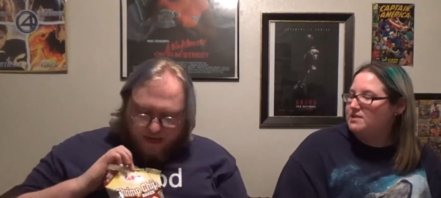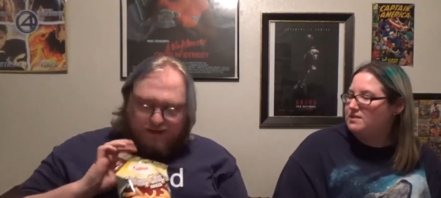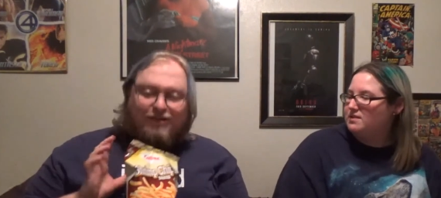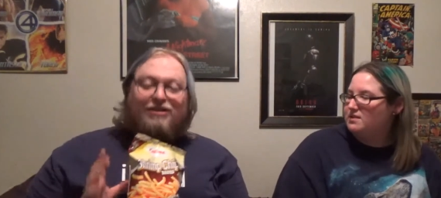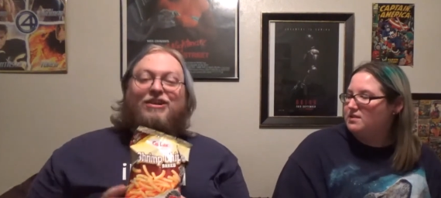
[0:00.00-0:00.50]

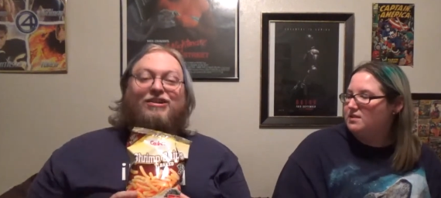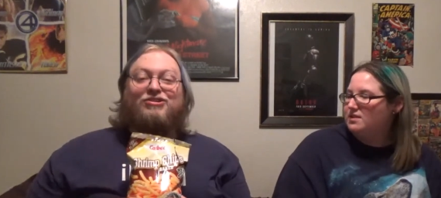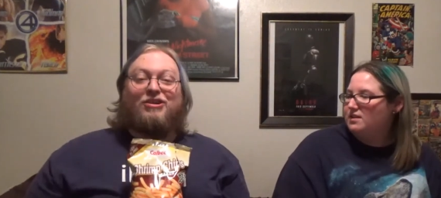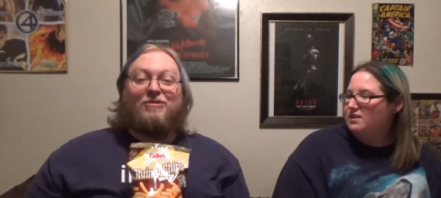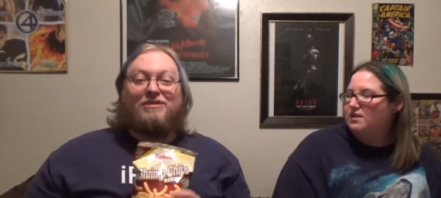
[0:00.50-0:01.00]
Speaker 1: I did not
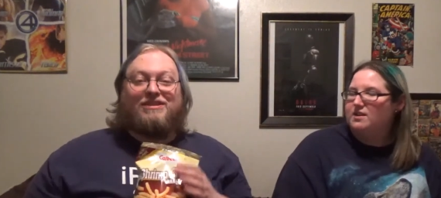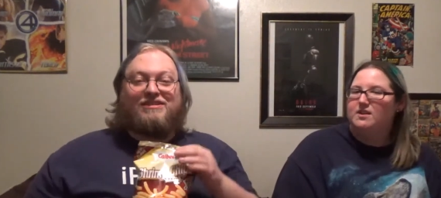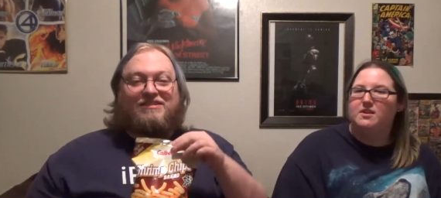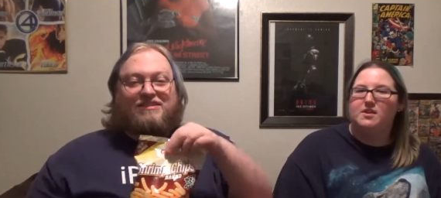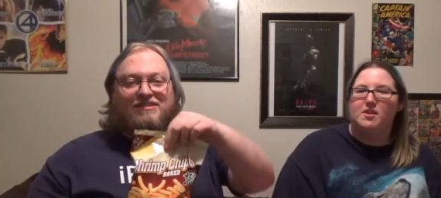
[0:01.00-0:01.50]
show y'all what
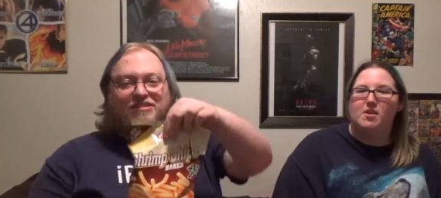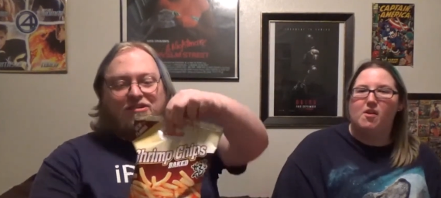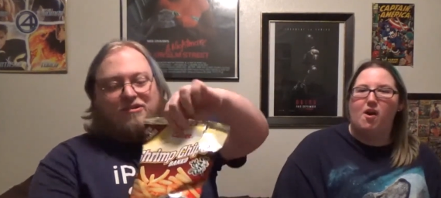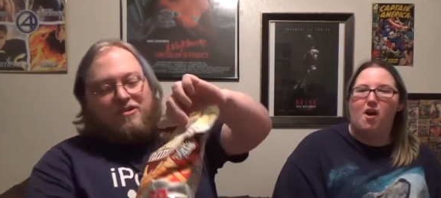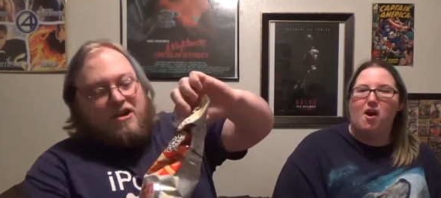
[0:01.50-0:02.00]
this is. These
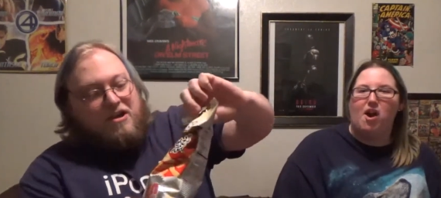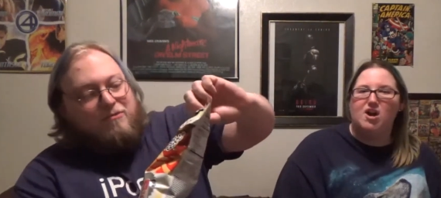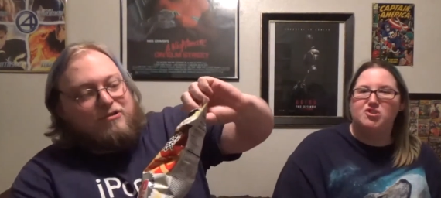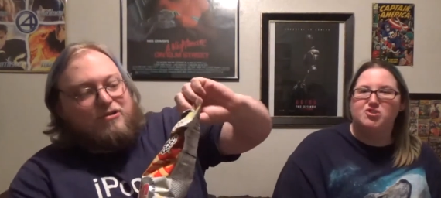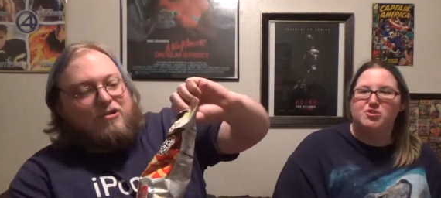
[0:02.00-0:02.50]
are uh,
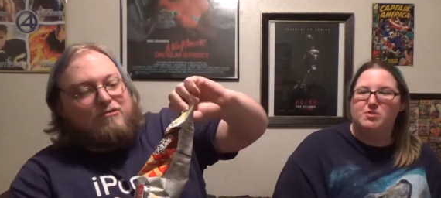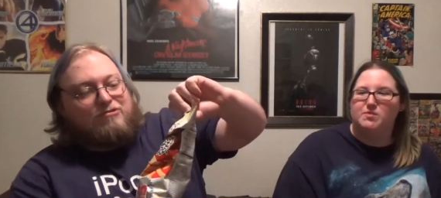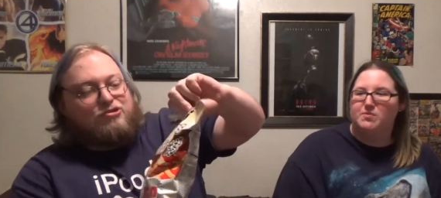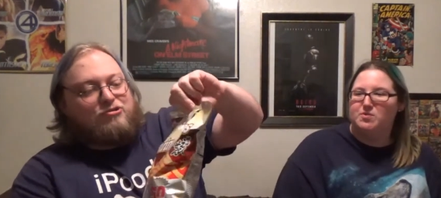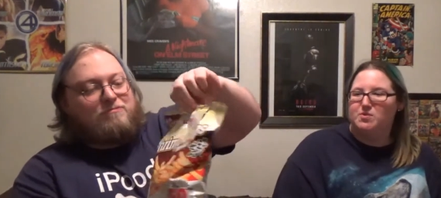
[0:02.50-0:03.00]
what they call
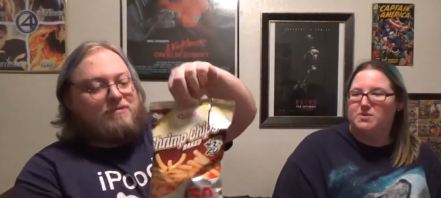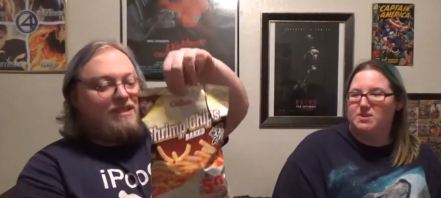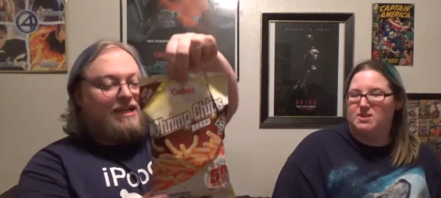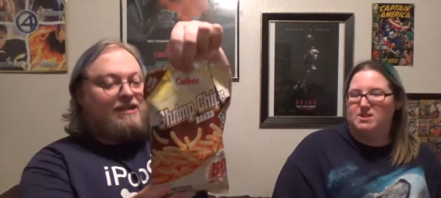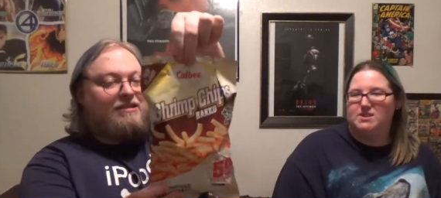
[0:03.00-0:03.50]
shrimp,
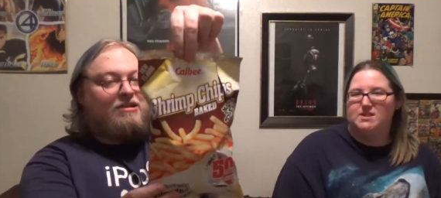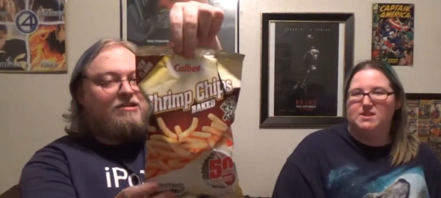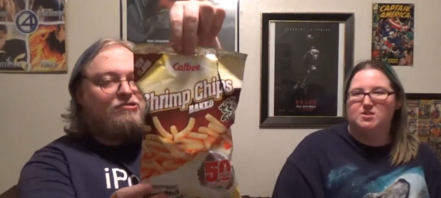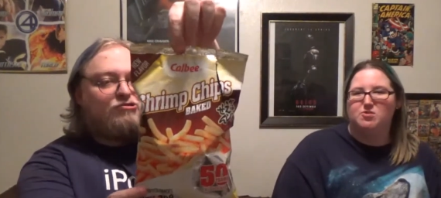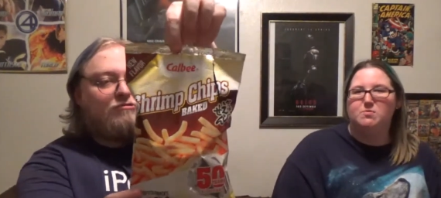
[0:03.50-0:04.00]
cake,
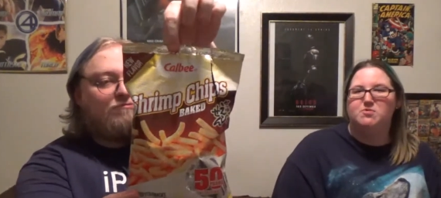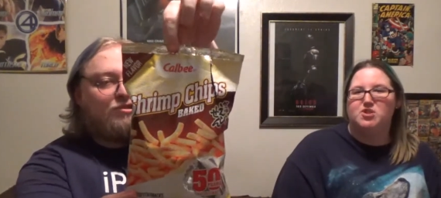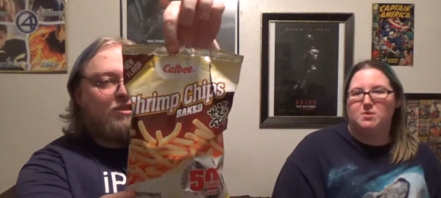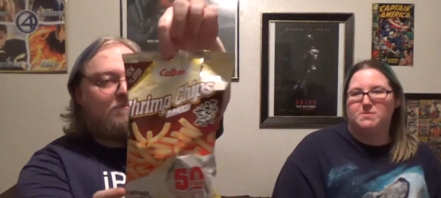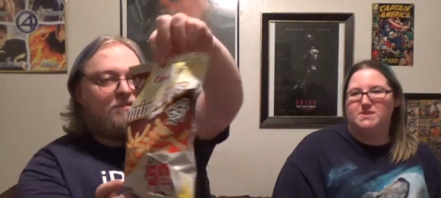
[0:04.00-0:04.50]
shrimp
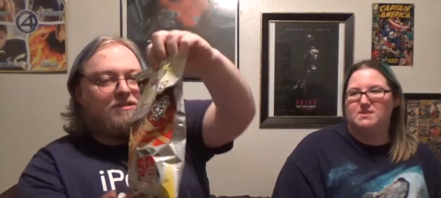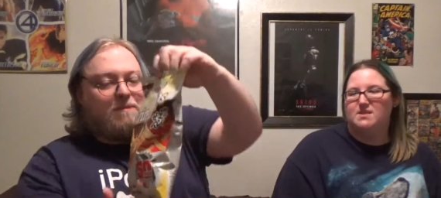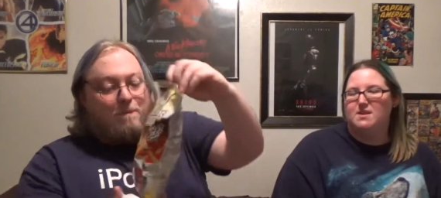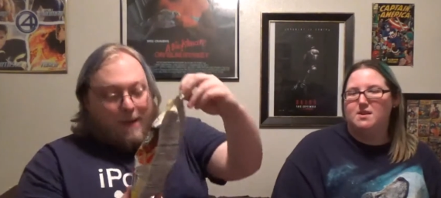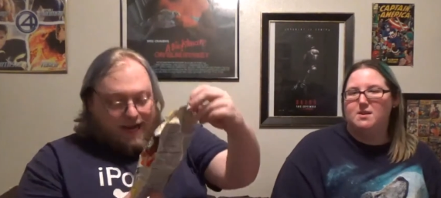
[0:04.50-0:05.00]
chips
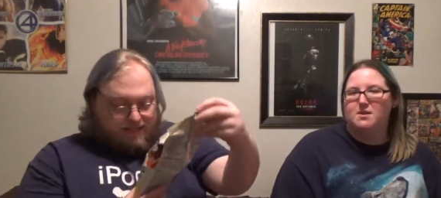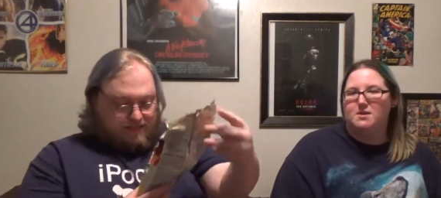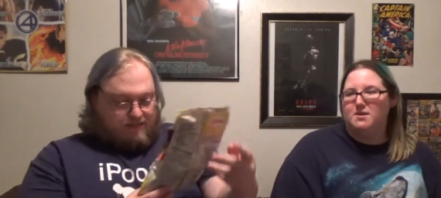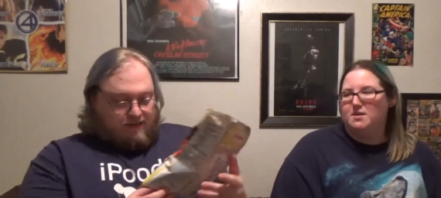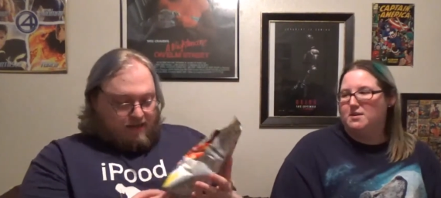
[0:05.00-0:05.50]

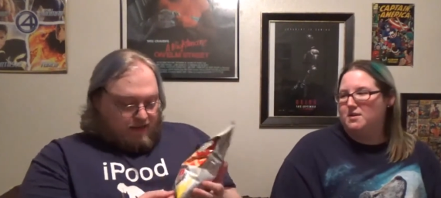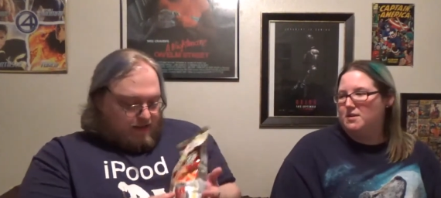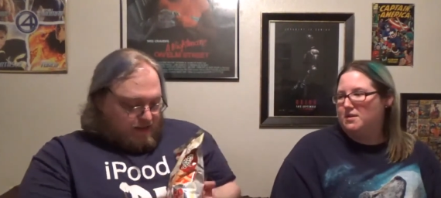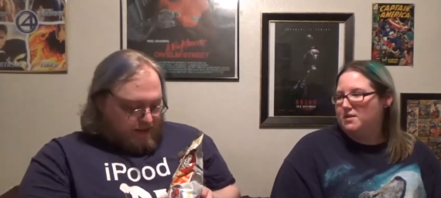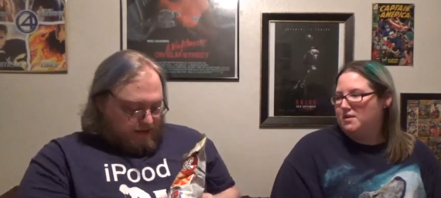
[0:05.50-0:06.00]
baked
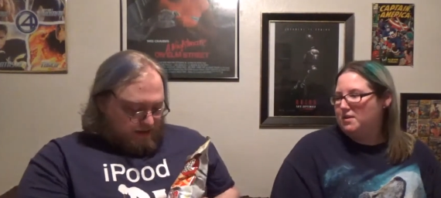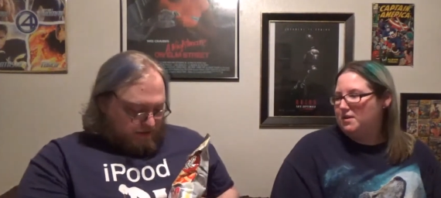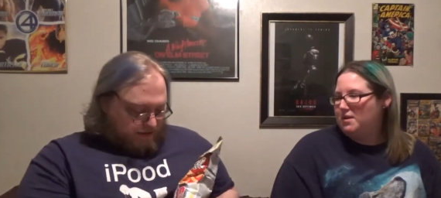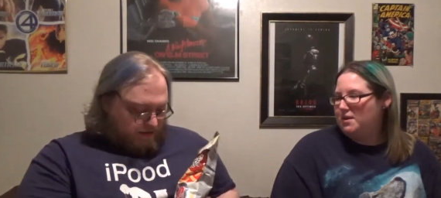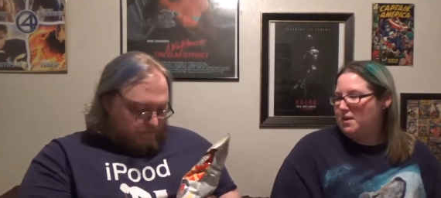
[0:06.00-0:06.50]
they
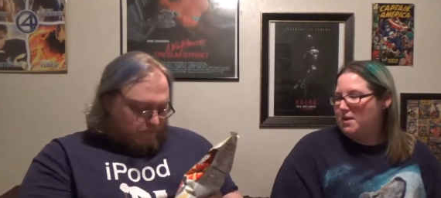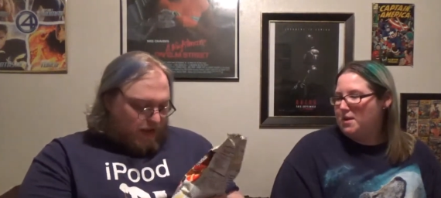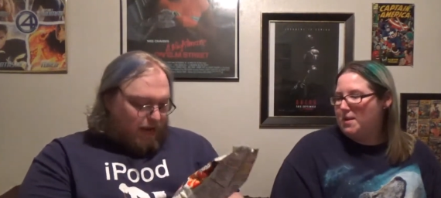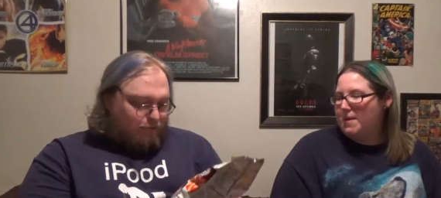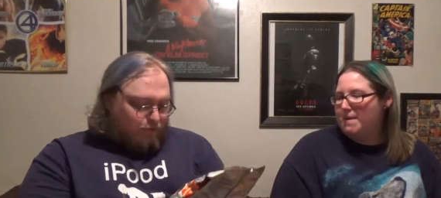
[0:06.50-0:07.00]
uh,
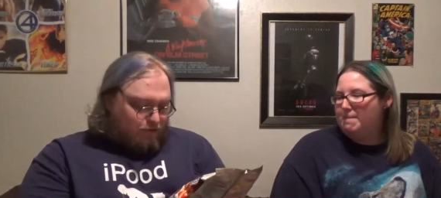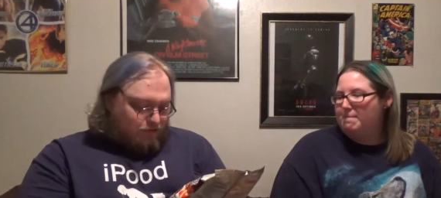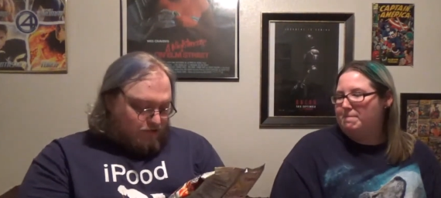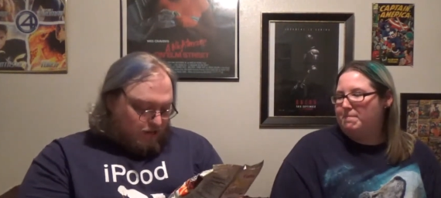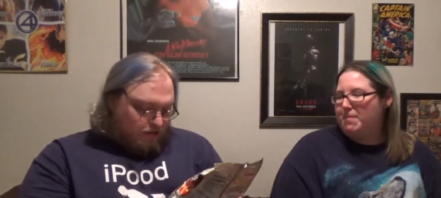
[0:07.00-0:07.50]
I
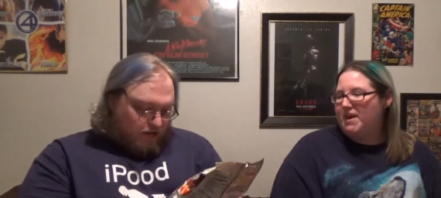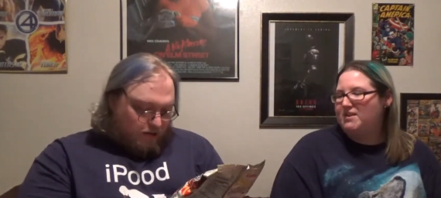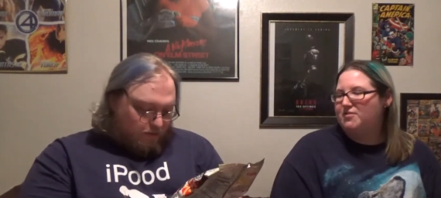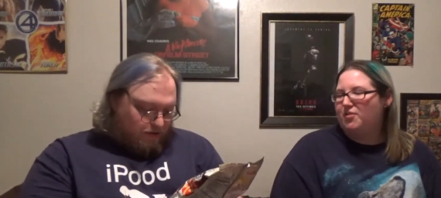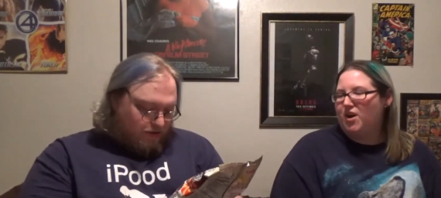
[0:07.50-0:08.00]
it's like okay
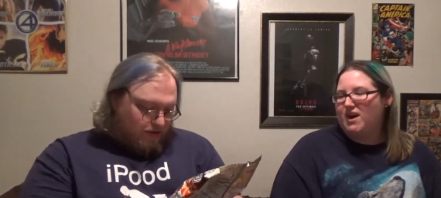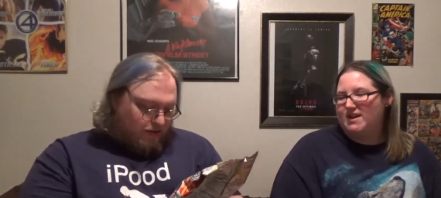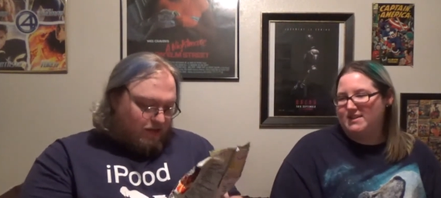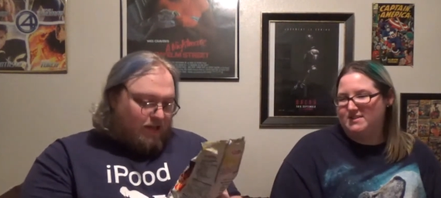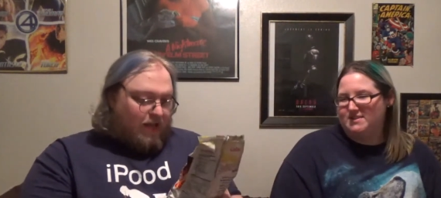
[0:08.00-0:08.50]
well
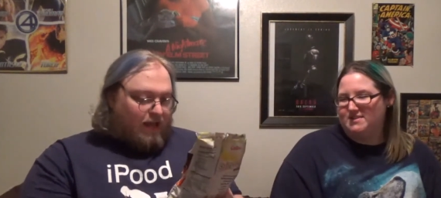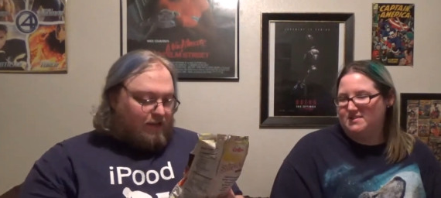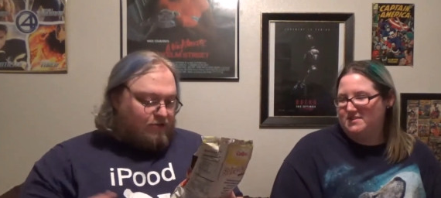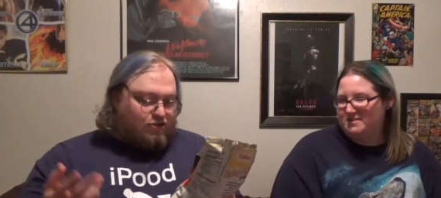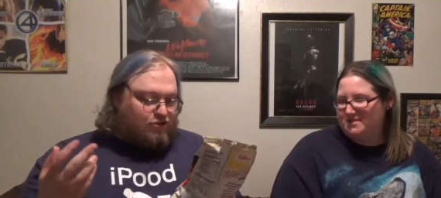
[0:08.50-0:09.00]
they're,
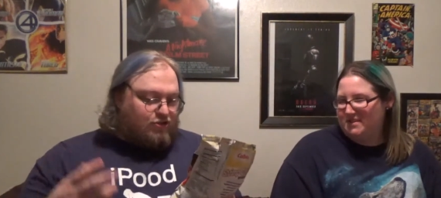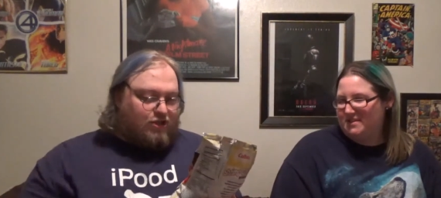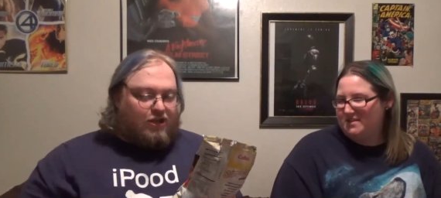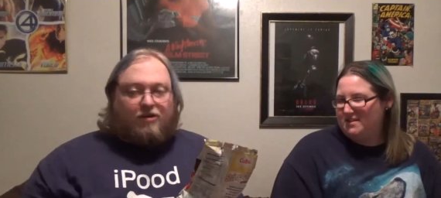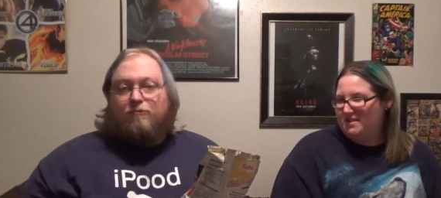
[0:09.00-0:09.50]
they're, just the